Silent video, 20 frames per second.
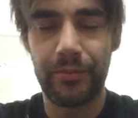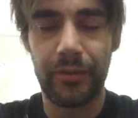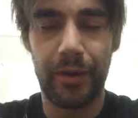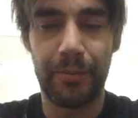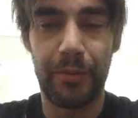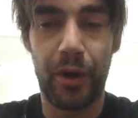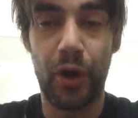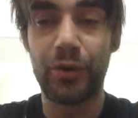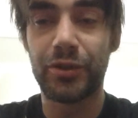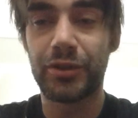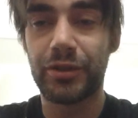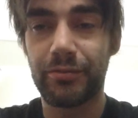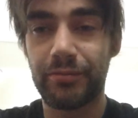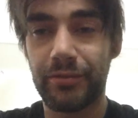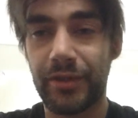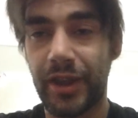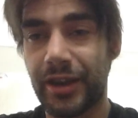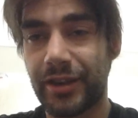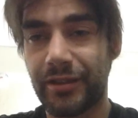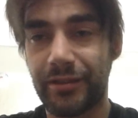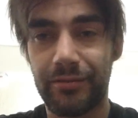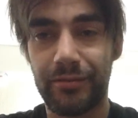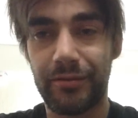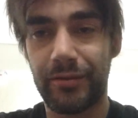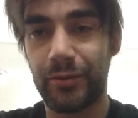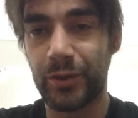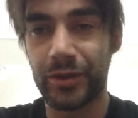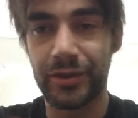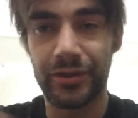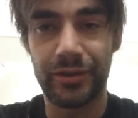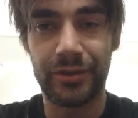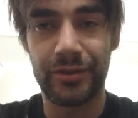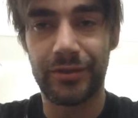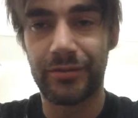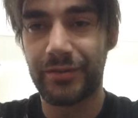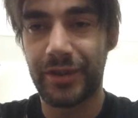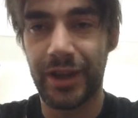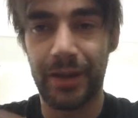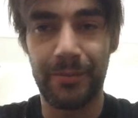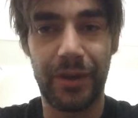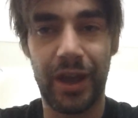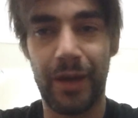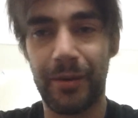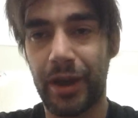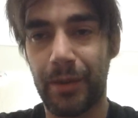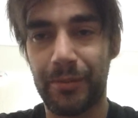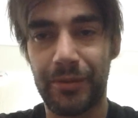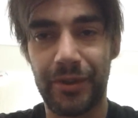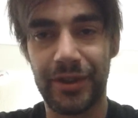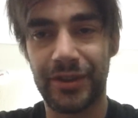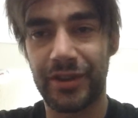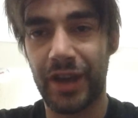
a post that kept coming up to the